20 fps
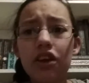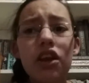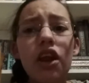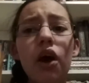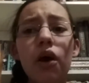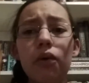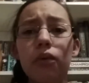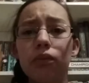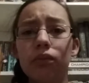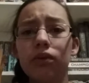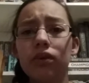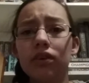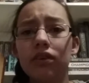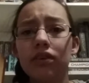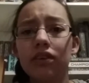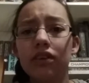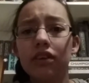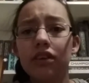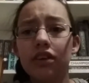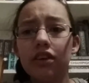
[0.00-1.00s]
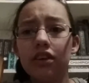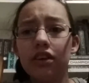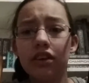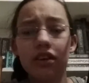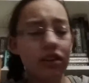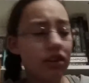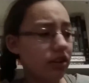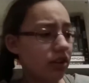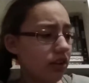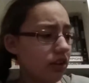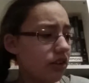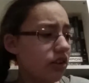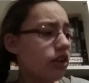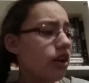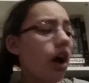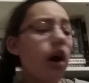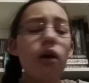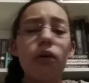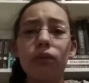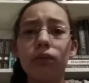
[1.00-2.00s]
no.
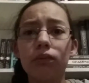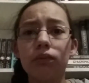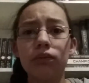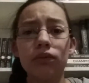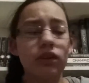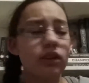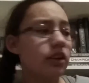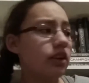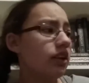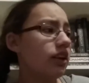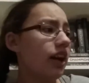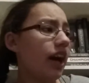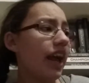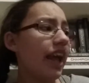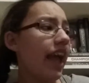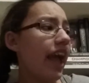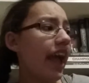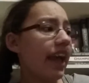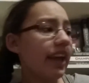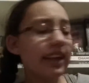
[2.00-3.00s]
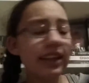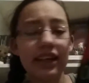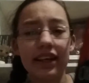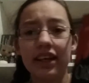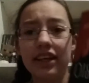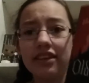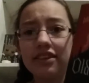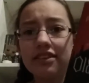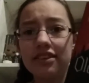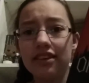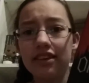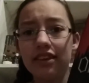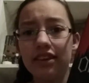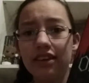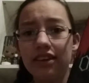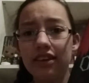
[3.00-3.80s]
No. I hate it.